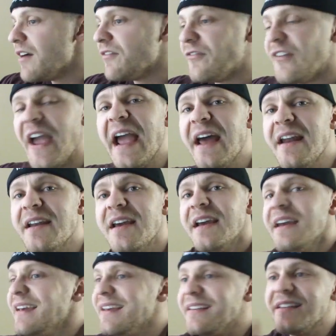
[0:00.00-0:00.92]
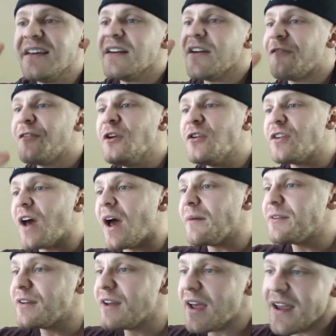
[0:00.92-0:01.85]
Van, he's eating a few
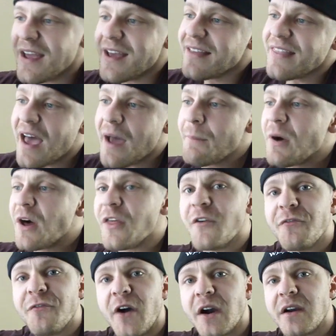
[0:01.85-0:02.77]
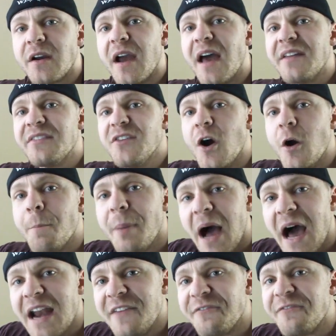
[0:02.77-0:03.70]
times a day. That motherfucker has no
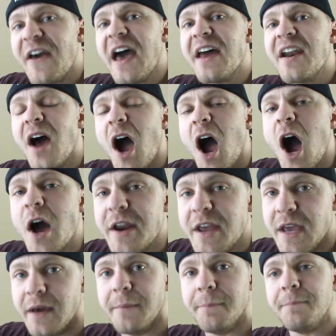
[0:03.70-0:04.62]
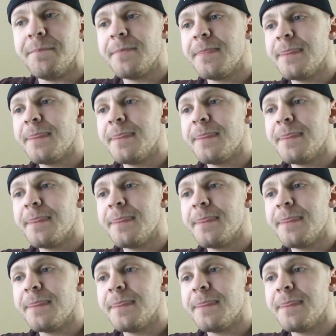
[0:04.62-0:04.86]
body fat on him.